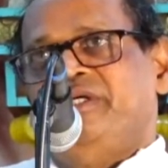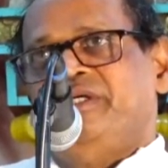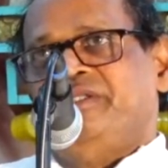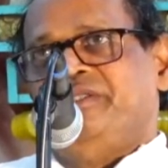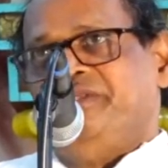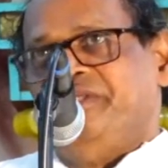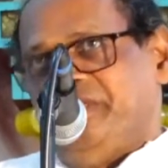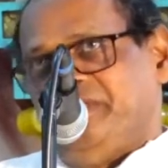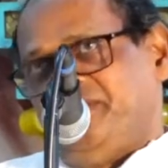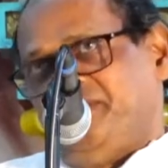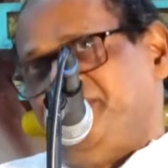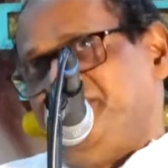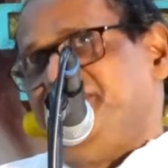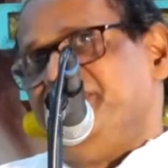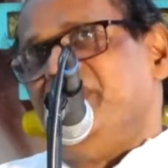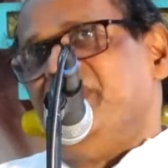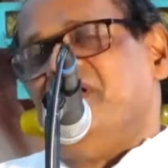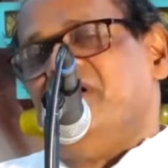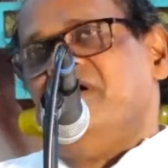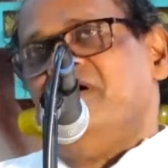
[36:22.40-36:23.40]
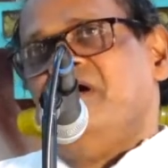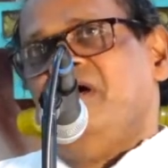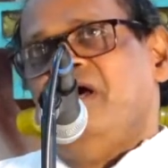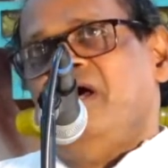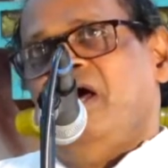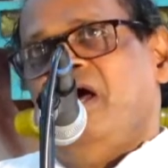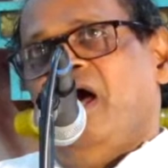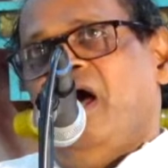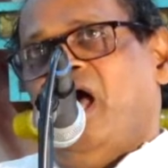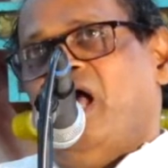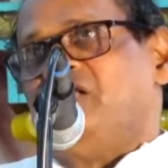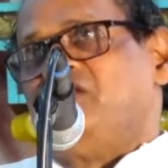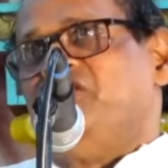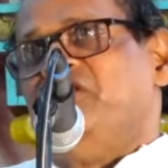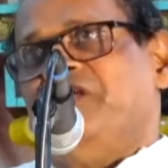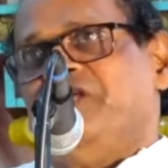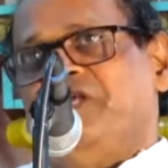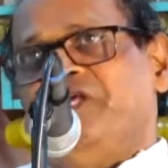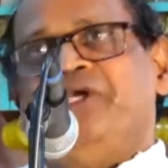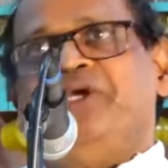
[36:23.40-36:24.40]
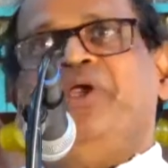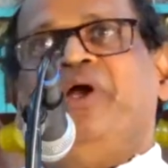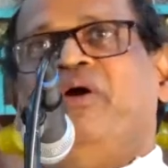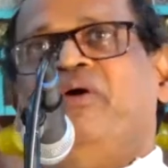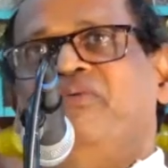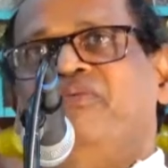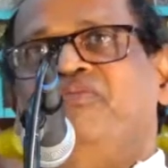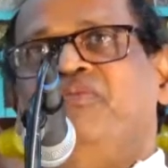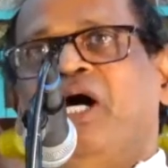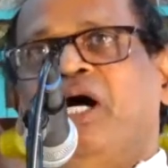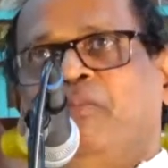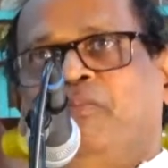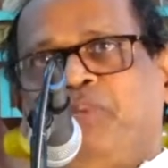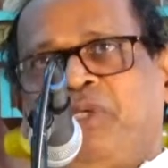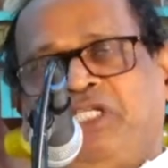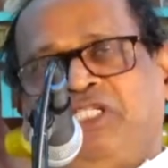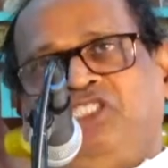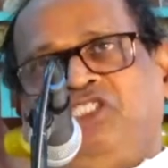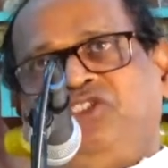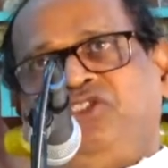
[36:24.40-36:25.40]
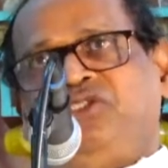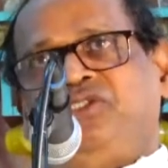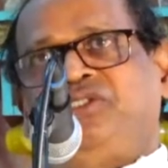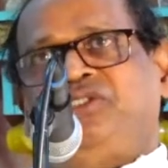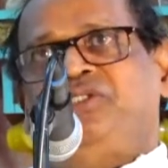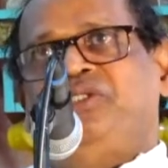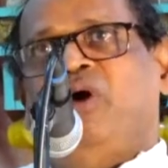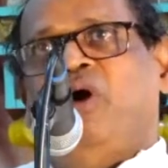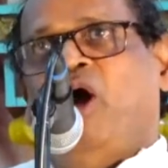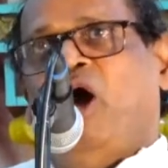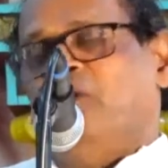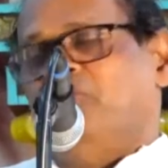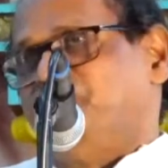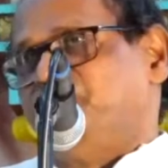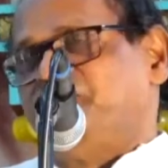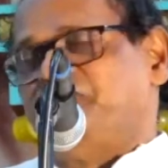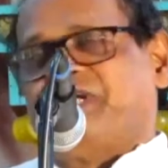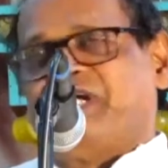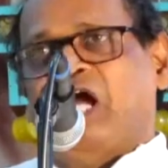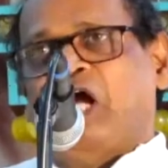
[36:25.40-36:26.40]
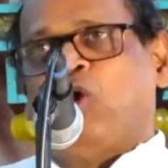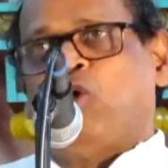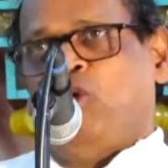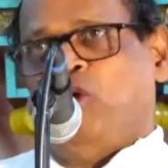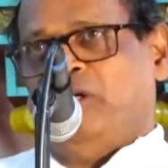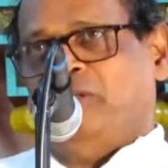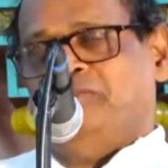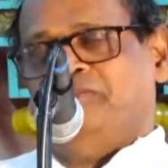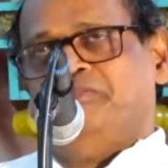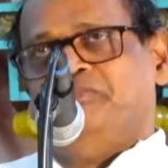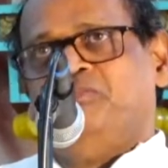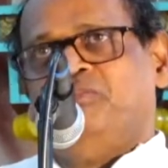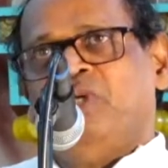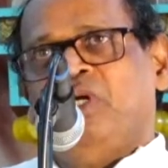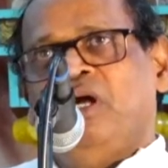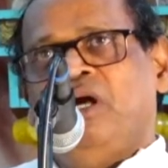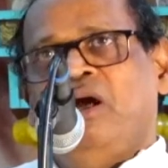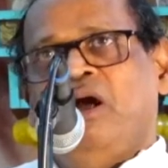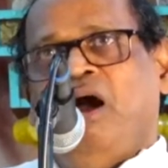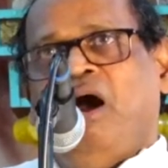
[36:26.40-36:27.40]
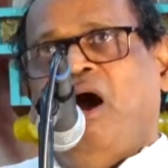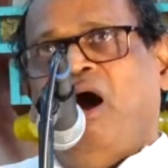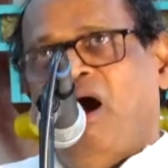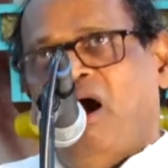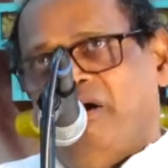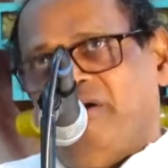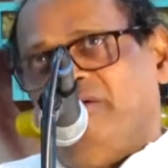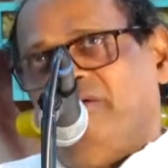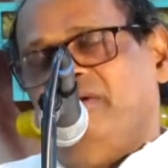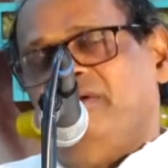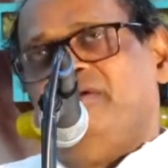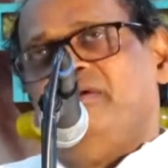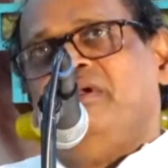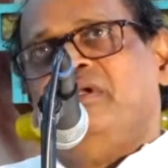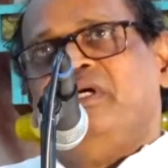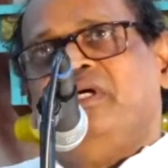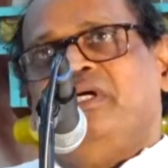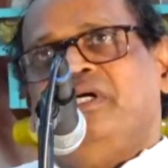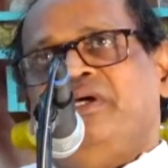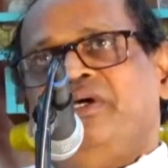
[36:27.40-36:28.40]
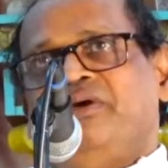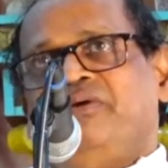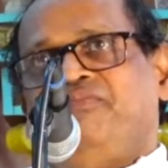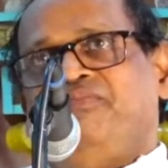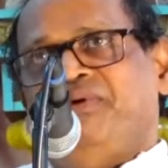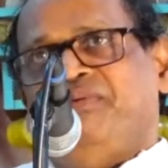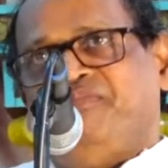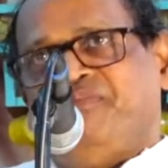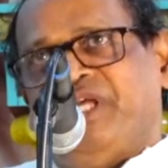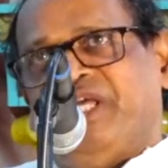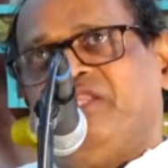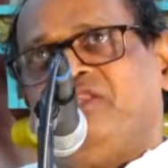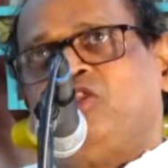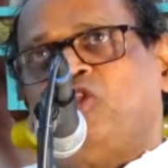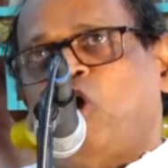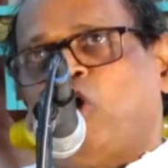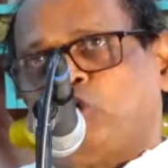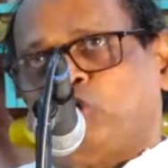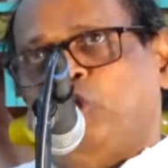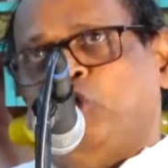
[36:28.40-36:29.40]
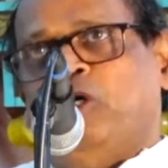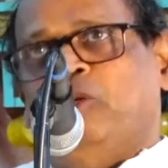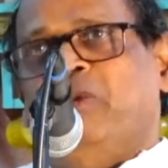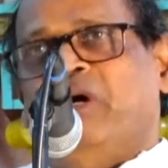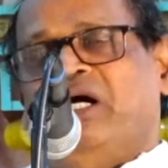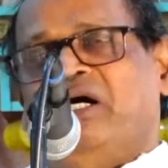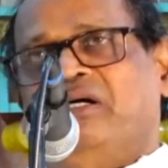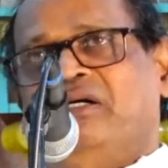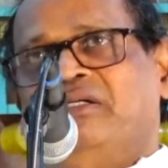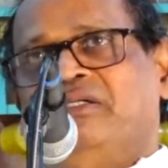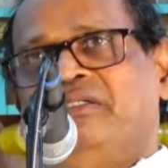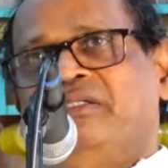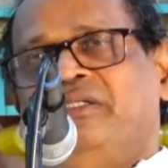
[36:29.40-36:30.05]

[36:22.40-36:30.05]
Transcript: this year as the year of the priests of Srikakulam on 15th October